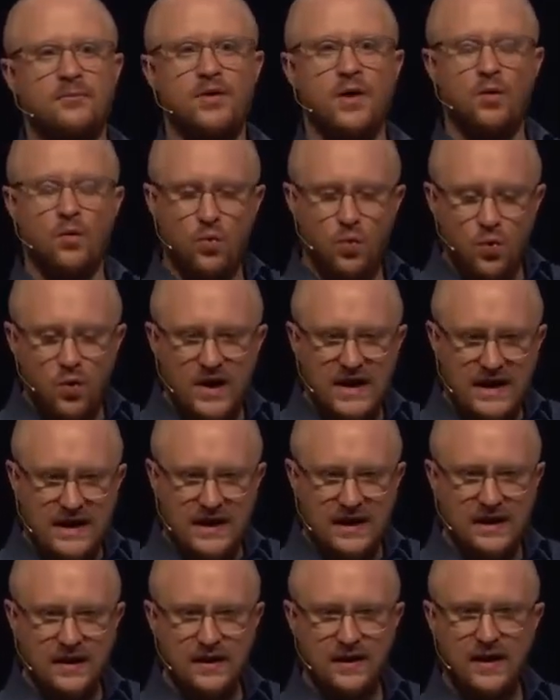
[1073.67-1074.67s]
But
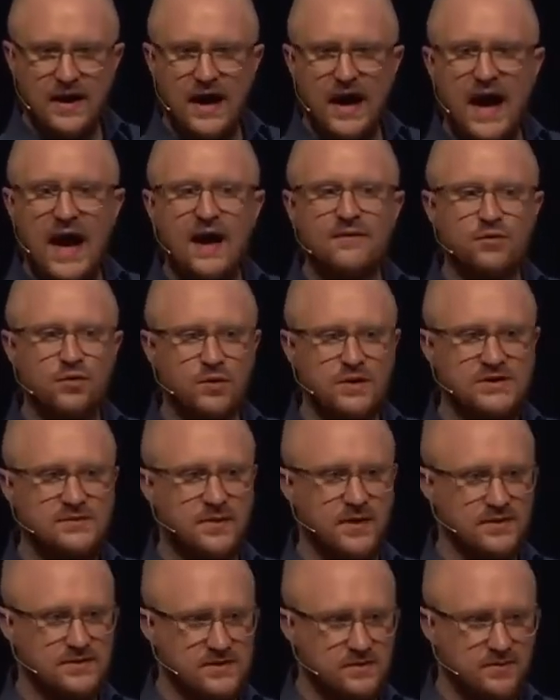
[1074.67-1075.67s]
we have a
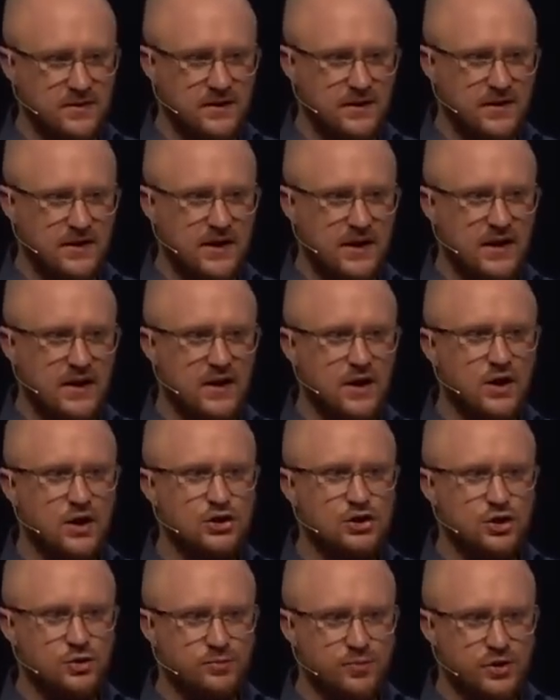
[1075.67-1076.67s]
responsibility
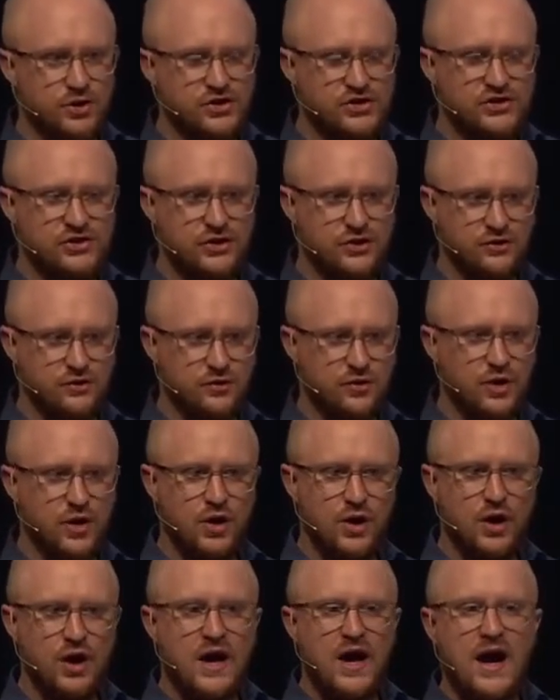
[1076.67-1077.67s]
to
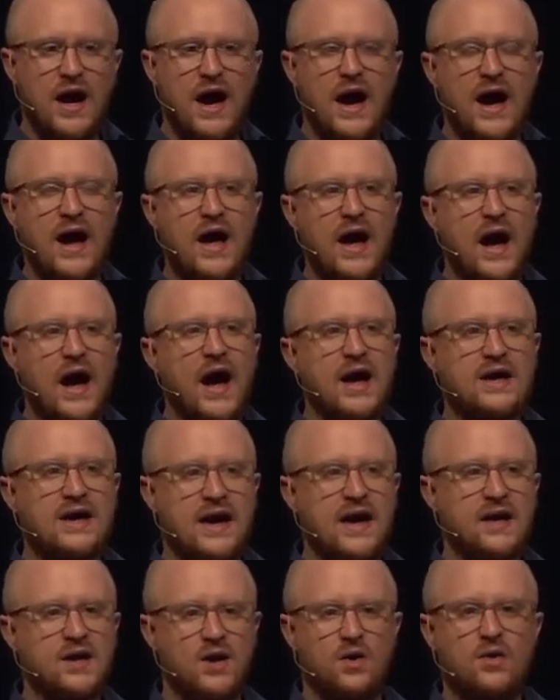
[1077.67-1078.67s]
pursue I, I,
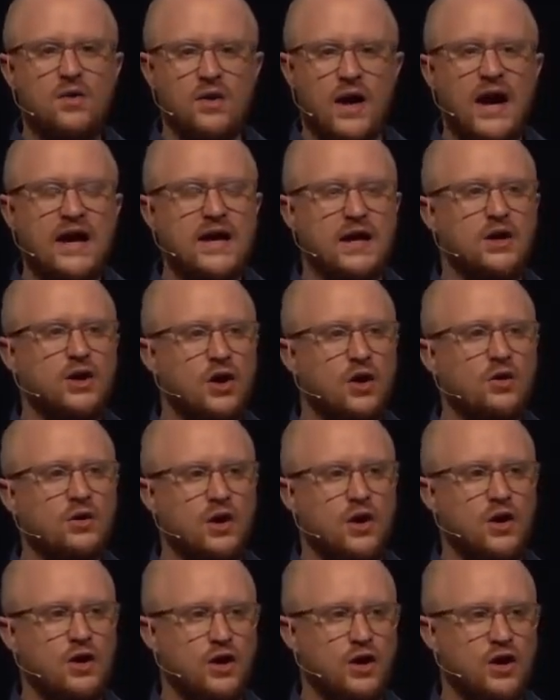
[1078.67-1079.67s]
can no, I can no
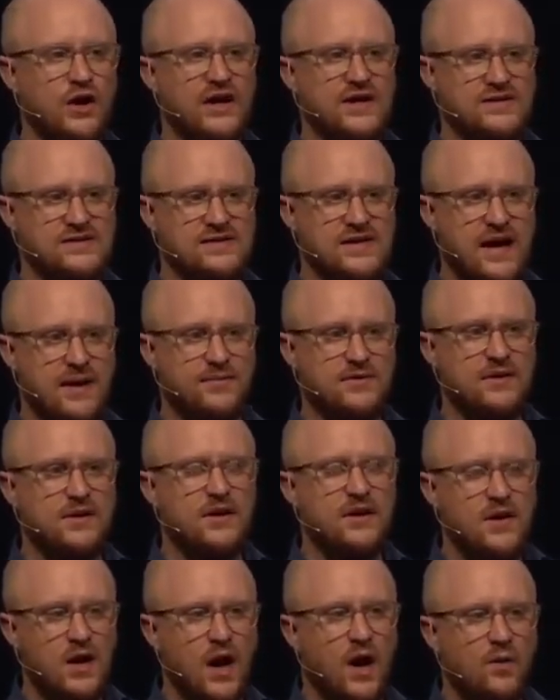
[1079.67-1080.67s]
longer accept
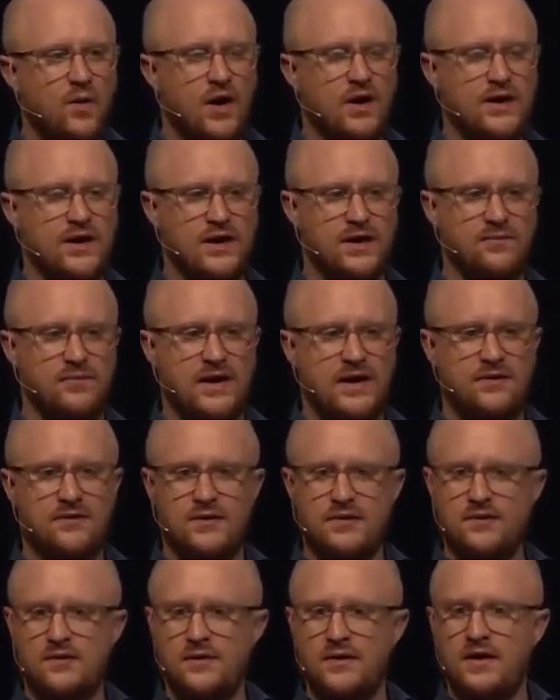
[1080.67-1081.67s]
not walking in
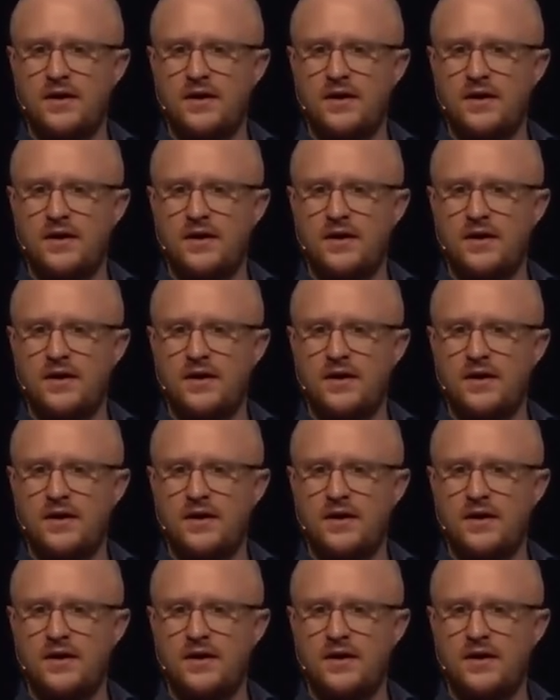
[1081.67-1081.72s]
power.